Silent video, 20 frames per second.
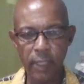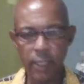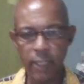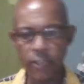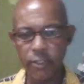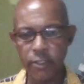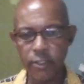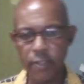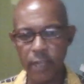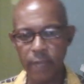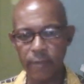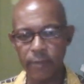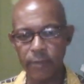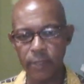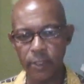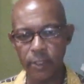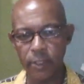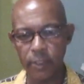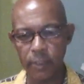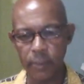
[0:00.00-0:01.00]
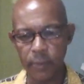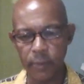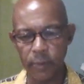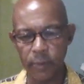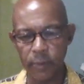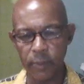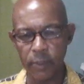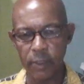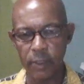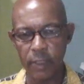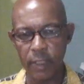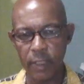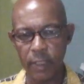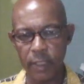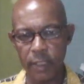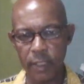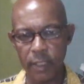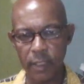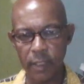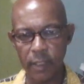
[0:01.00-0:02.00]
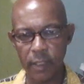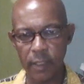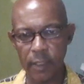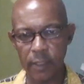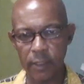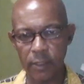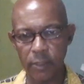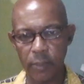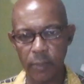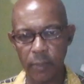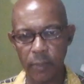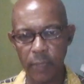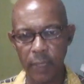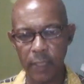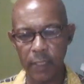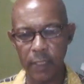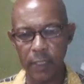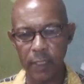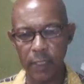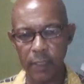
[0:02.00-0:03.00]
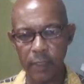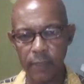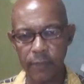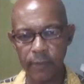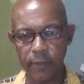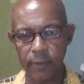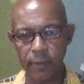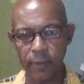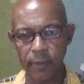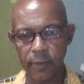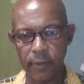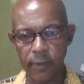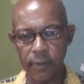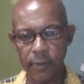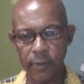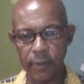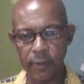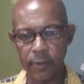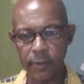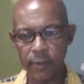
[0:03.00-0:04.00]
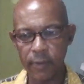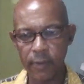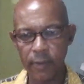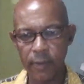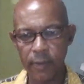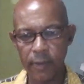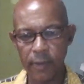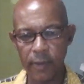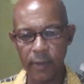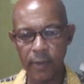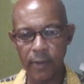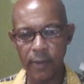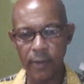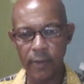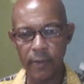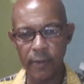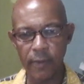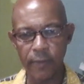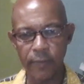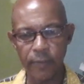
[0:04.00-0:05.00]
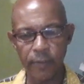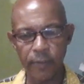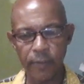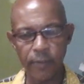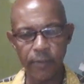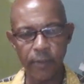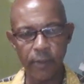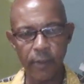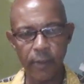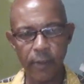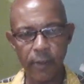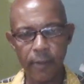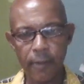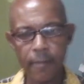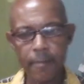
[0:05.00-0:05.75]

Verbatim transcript: it should have 30, 30 days uh, supply there for uh, for for